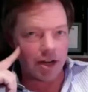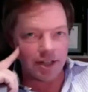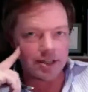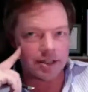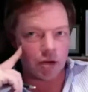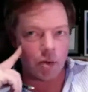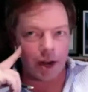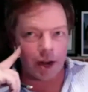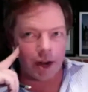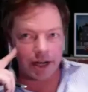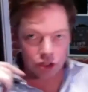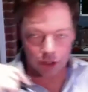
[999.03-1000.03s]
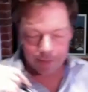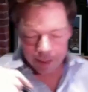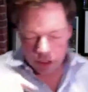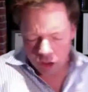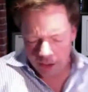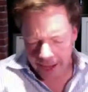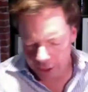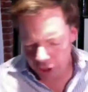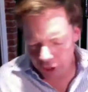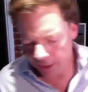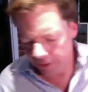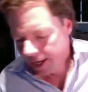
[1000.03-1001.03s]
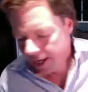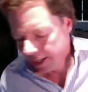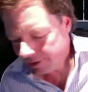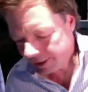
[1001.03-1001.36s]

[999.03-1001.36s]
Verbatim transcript: is a quite a disturbing trend. You know, you